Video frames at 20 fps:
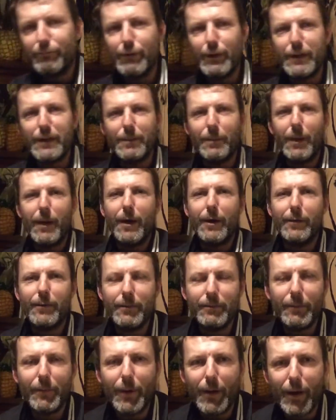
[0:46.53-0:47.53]
reading my
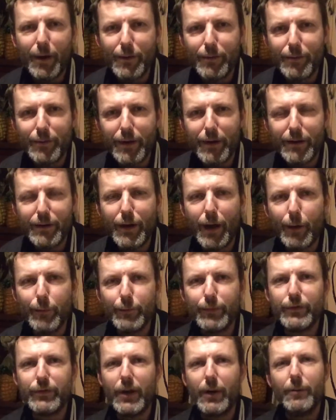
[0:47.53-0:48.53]
own my own uh,
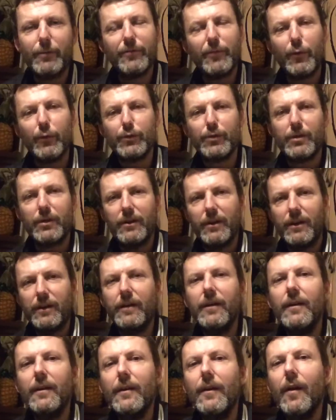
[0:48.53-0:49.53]
notes. So unfortunately,
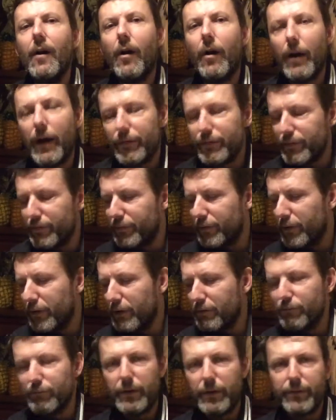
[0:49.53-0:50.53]
I have to
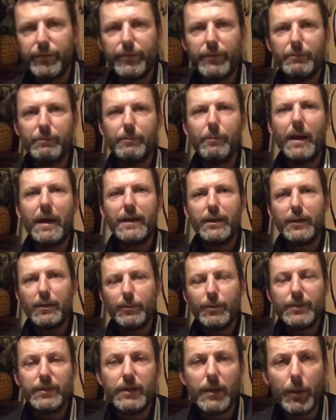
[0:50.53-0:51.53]
fucking riff and make it
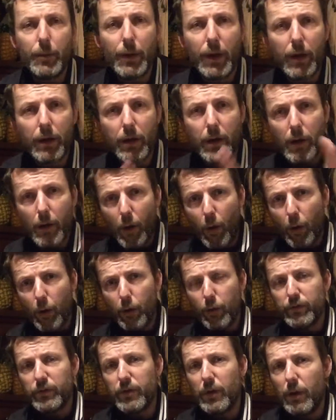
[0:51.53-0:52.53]
up as I go along. I
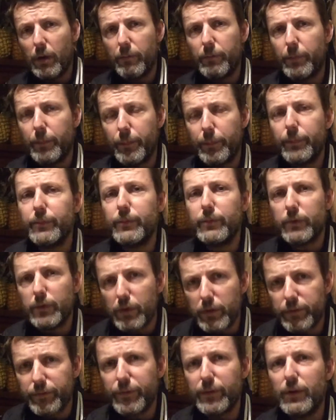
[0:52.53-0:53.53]
also
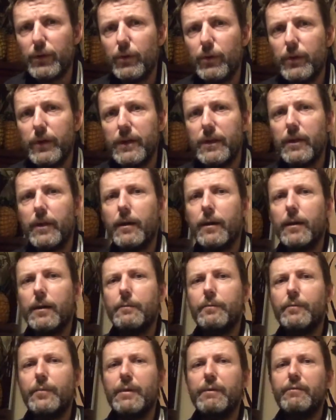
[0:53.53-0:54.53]
just for your
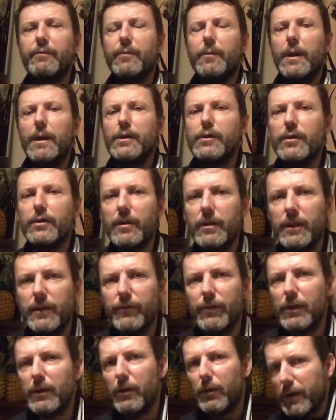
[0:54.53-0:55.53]
um, information, I'll give
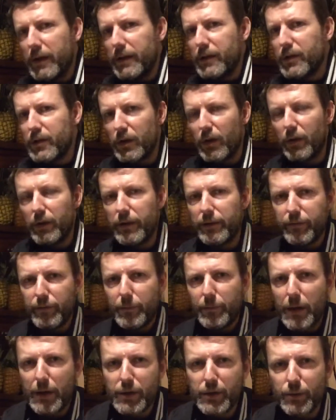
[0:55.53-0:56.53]
you a little inside
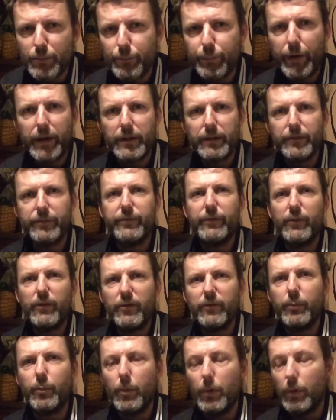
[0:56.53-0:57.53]
information, break the
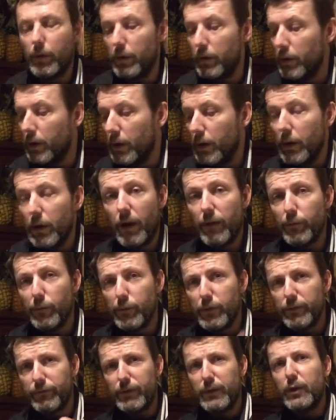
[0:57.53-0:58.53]
fourth wall. I've
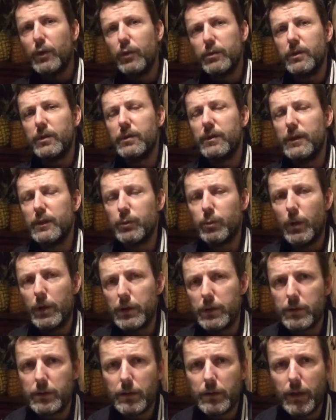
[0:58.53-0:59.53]
already recorded this
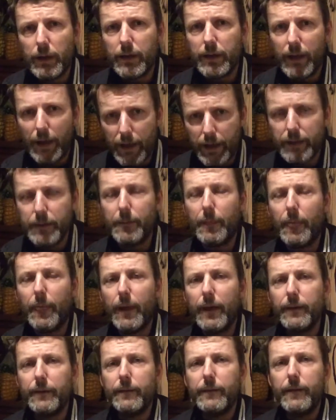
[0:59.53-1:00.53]
once and again,
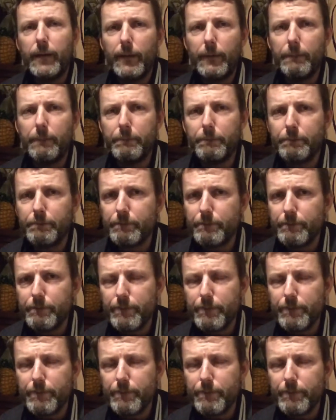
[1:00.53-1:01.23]
and um,